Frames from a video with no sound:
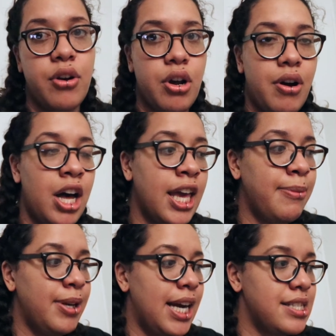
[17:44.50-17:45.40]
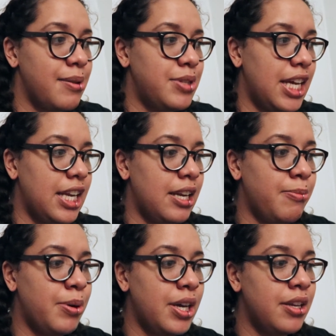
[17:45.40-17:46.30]
don't know, I'll keep you guys
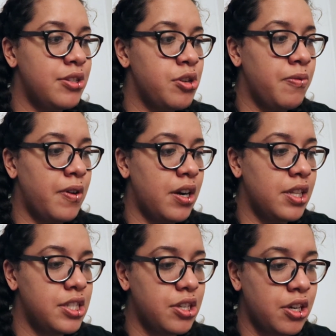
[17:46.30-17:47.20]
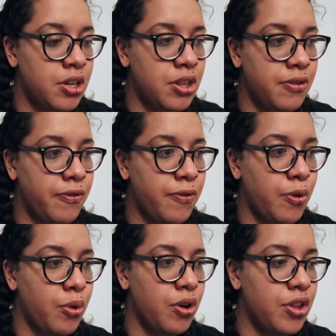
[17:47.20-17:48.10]
updated. But so far these are the
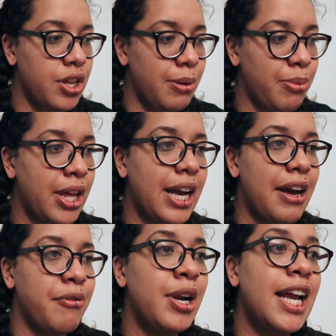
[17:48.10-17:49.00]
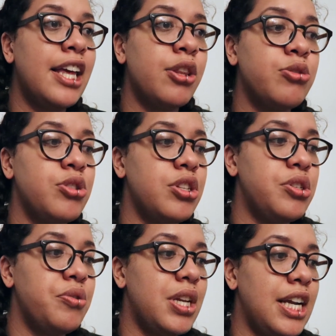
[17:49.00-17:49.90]
4 that I'm planning on reading, and those are the
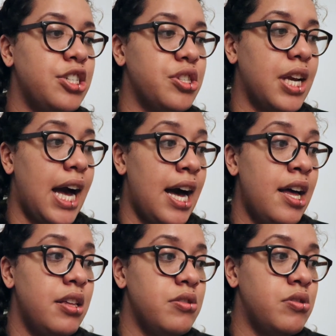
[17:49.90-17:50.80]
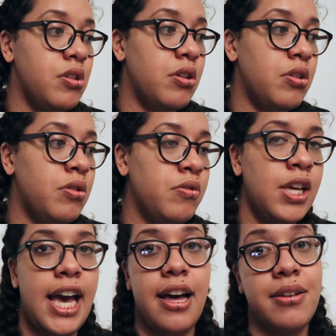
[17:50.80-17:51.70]
2 that I just got. So
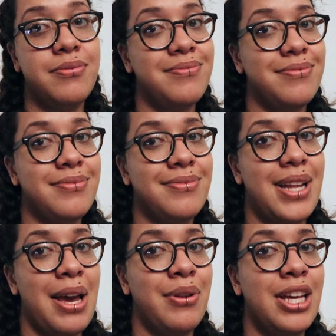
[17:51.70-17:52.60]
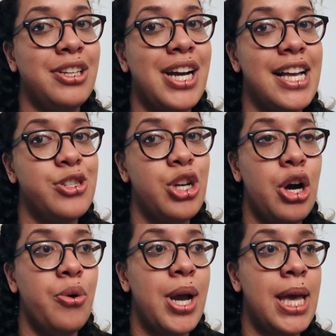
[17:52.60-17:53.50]
yeah, I'll let you guys
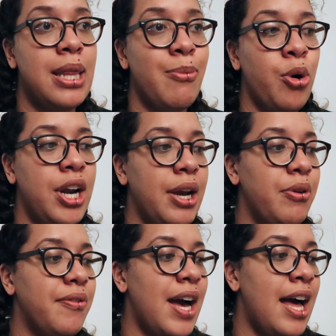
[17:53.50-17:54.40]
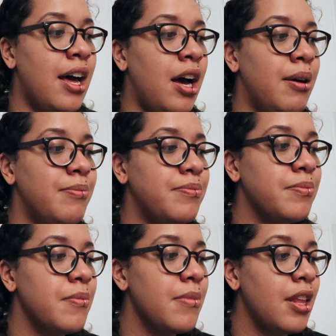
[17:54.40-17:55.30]
know in the morning. We've got
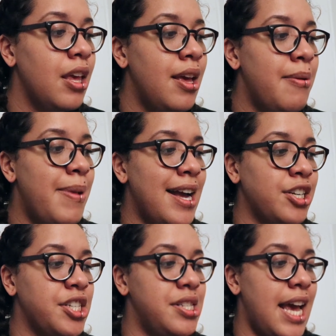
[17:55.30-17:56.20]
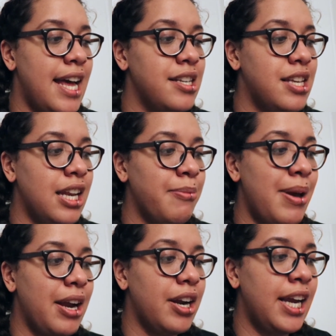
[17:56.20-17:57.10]
Patrick's dad is getting
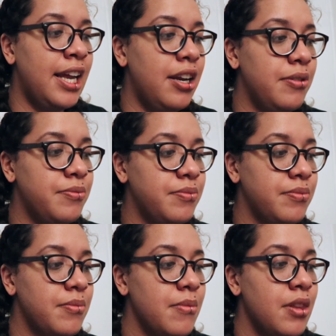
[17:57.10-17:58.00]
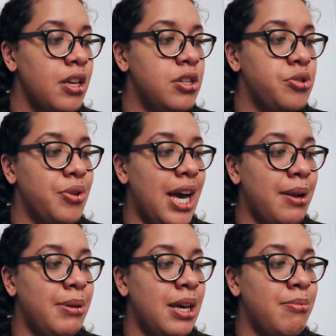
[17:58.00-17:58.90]
married, so we got
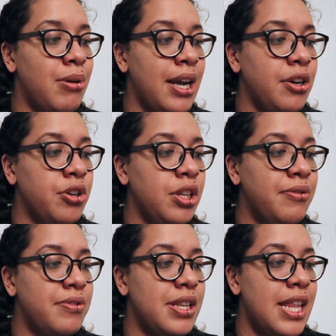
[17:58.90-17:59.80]
to be up bright and early for